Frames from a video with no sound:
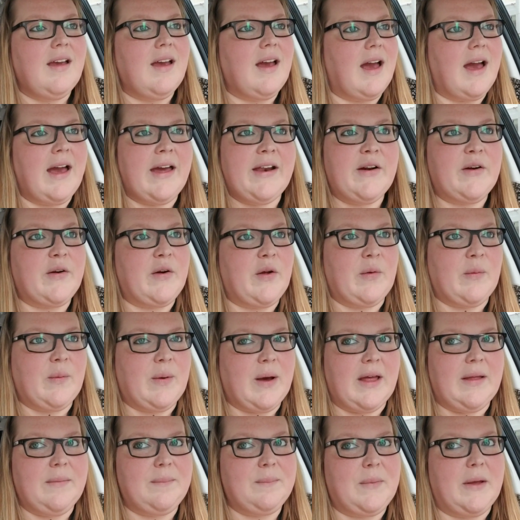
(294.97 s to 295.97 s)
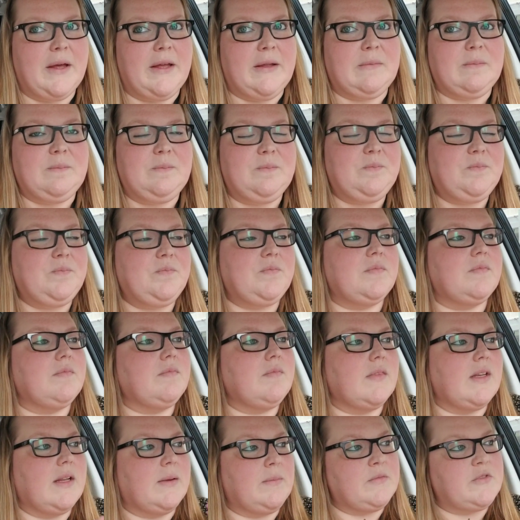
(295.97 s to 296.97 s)
I don't know what, but
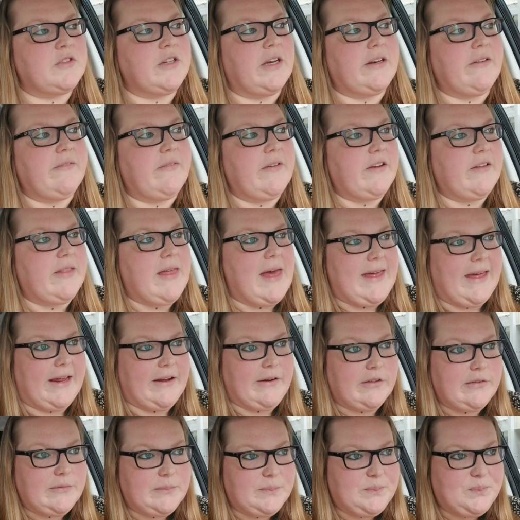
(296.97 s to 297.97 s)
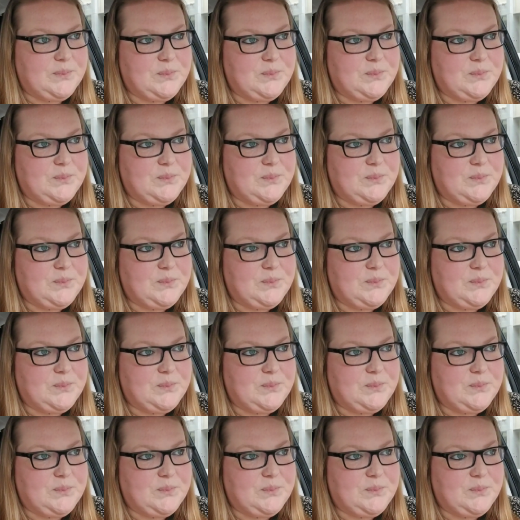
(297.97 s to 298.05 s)
I'm trying to figure that out.